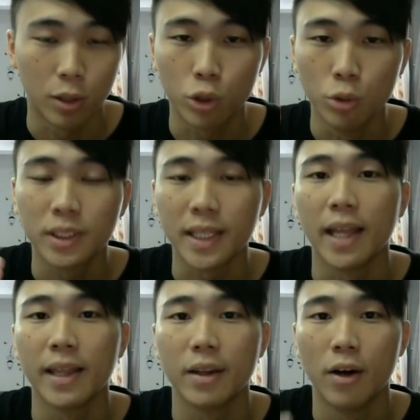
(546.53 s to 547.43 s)
2
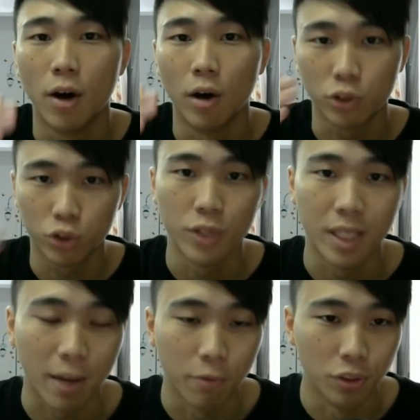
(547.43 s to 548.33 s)
sets of 3
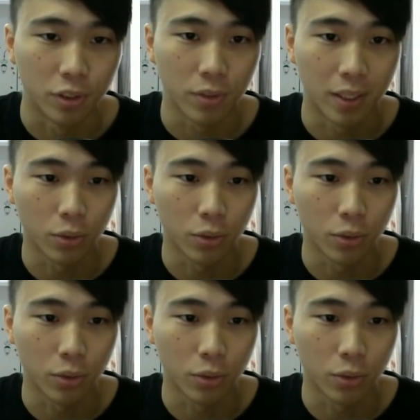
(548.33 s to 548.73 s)
light runes, right?